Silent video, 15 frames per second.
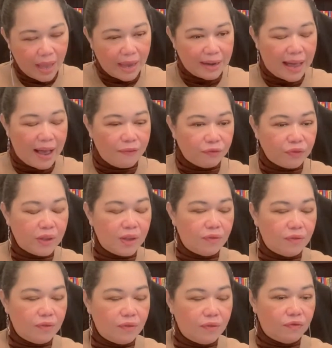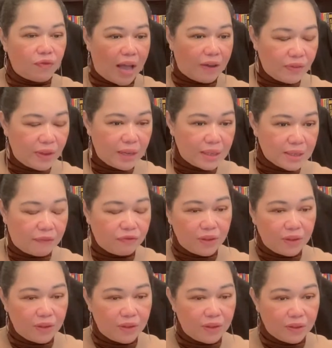And after 5 years,
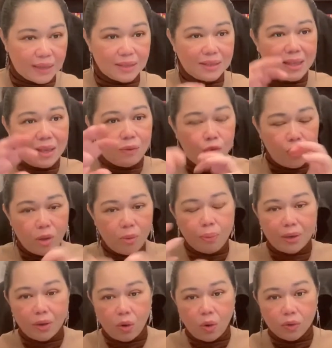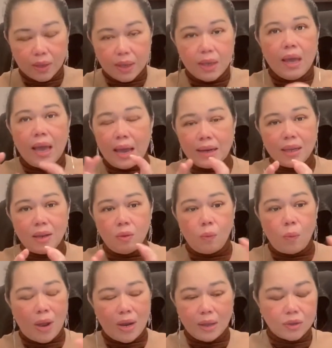after 10 years, they rebrand the whole thing, and
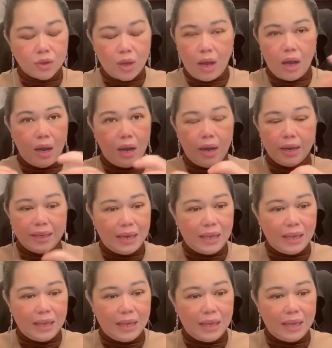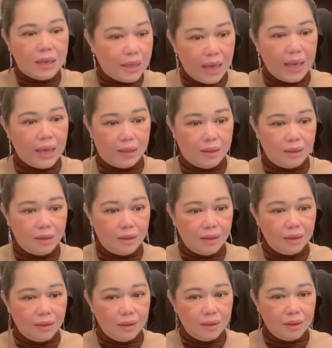it went a hit again.
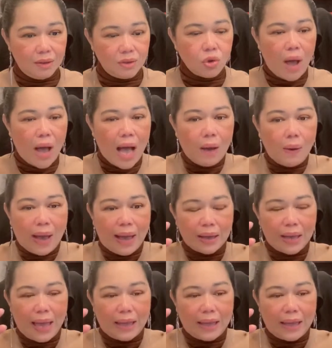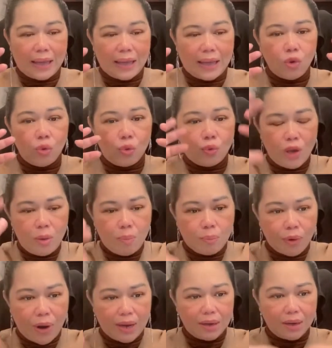So how can you
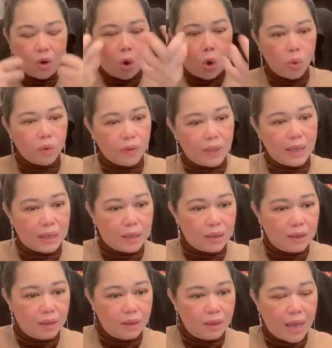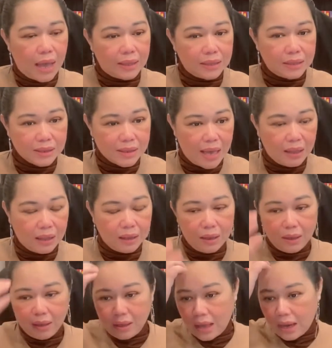rebrand the whole thing and
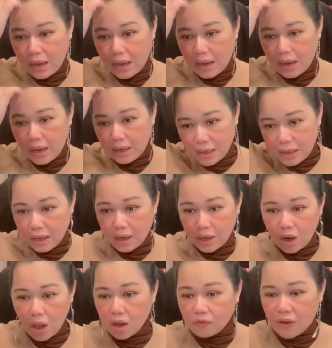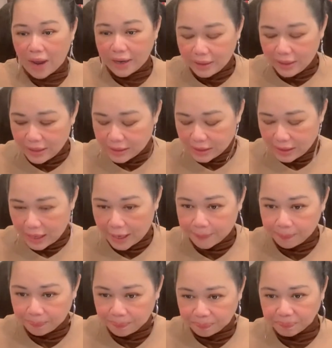sell? And a lot of ideas, like
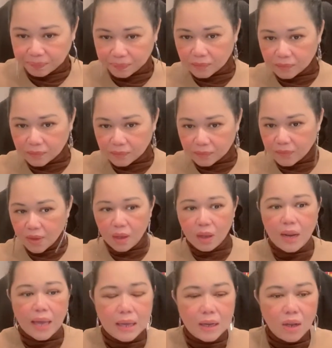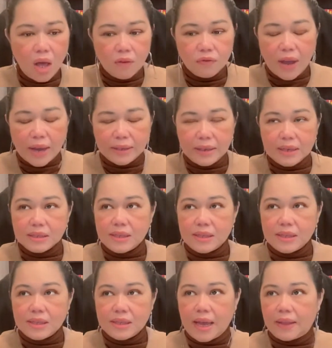a lot of ideas
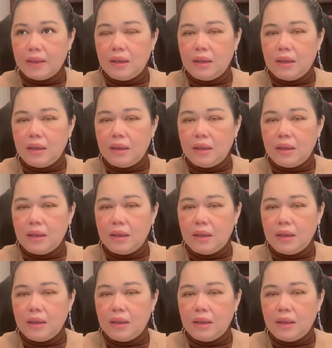that